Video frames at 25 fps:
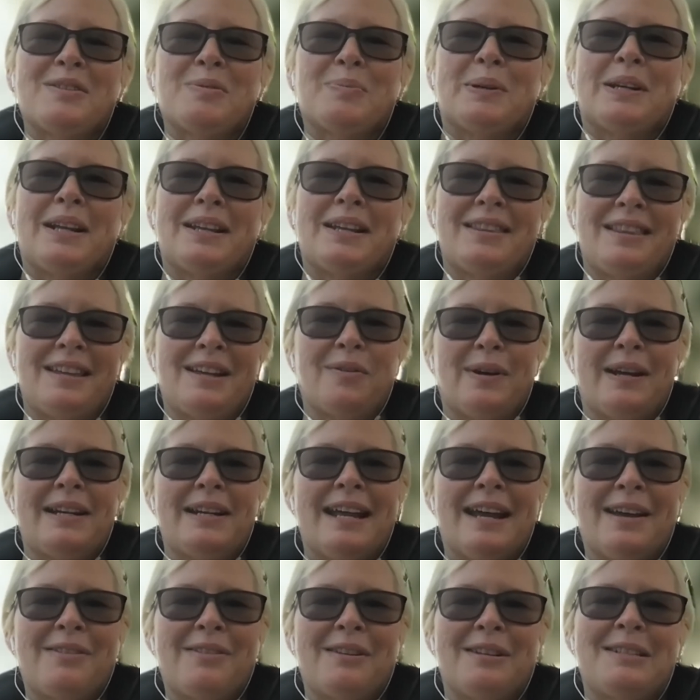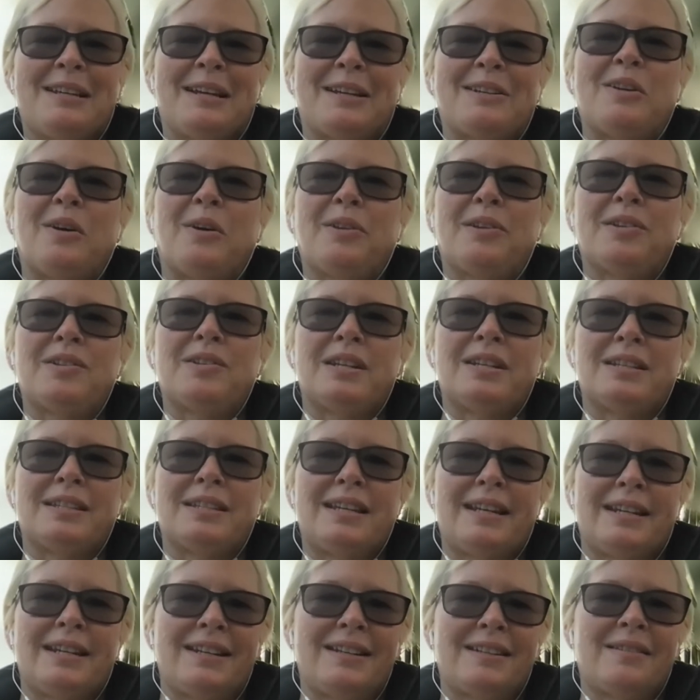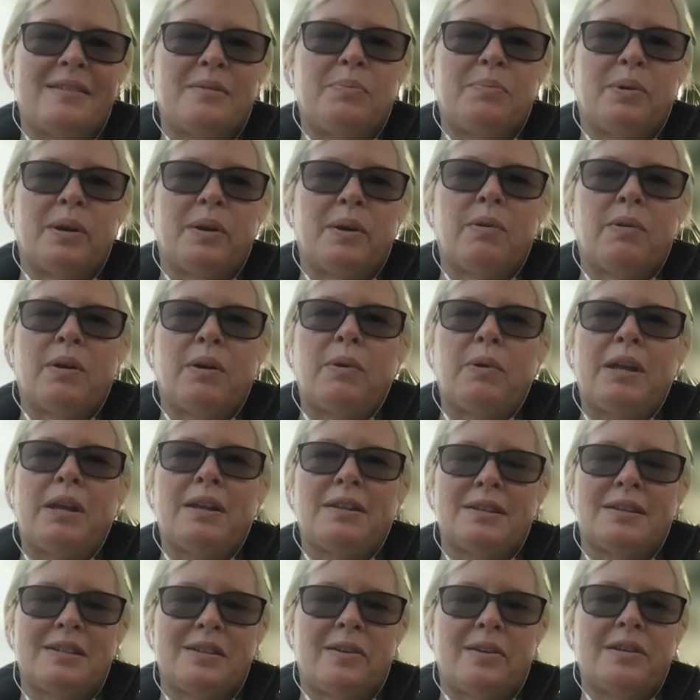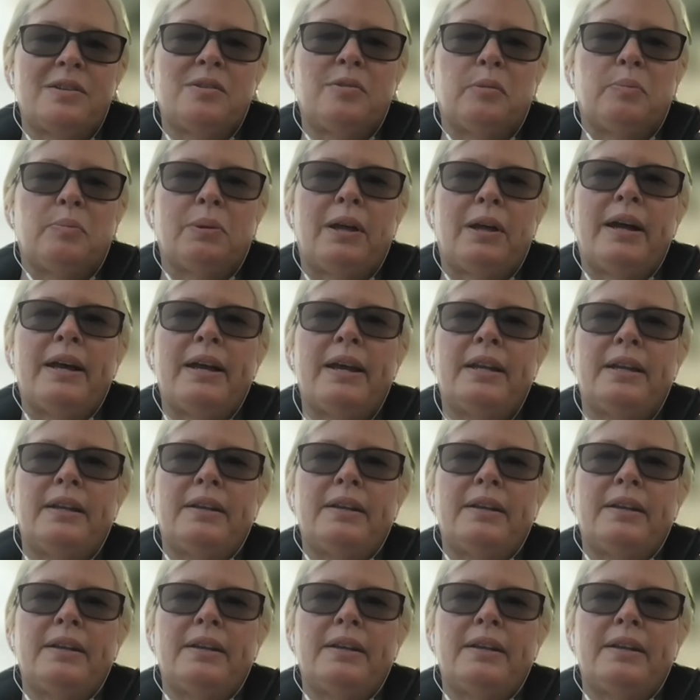but I think right now the technology is getting to the point where we can start to apply it.